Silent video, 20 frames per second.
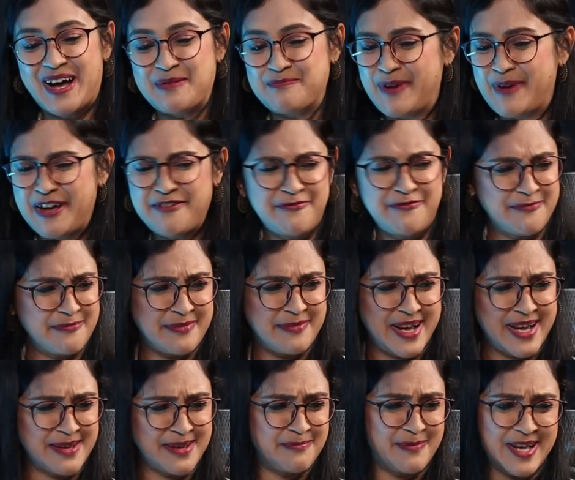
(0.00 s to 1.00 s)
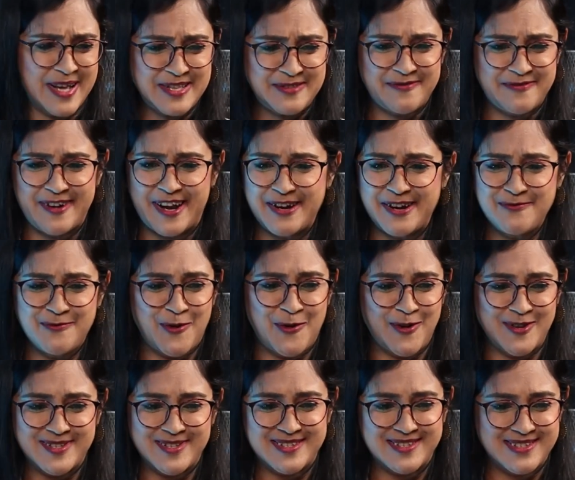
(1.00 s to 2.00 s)
My best friend
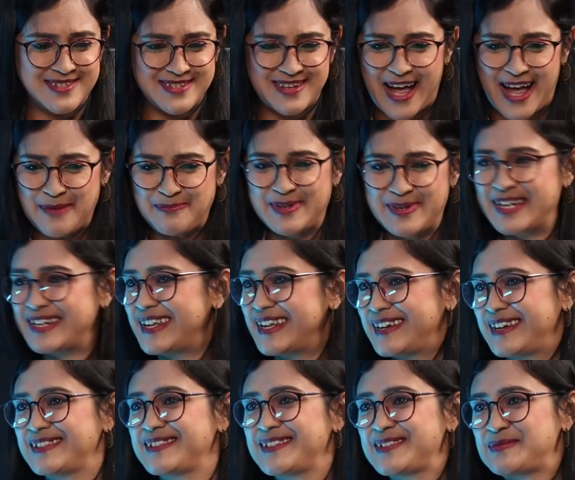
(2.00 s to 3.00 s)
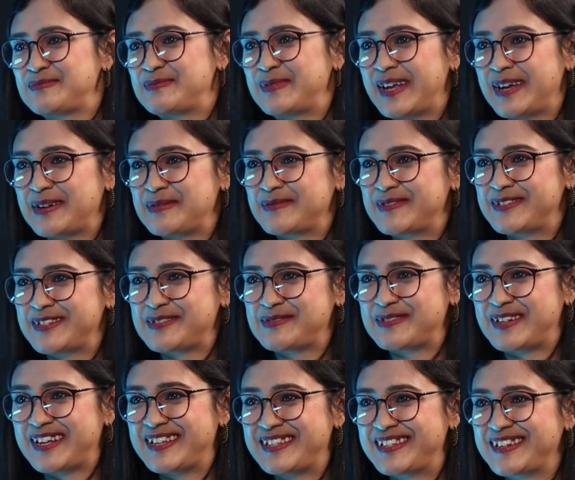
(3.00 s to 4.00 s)
was happily taking this break,
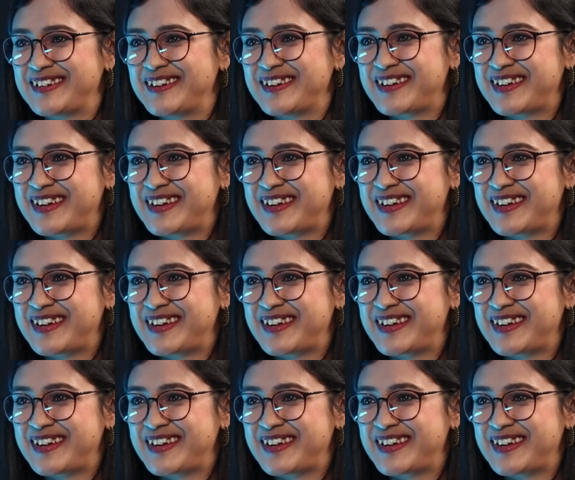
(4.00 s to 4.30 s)
just raising her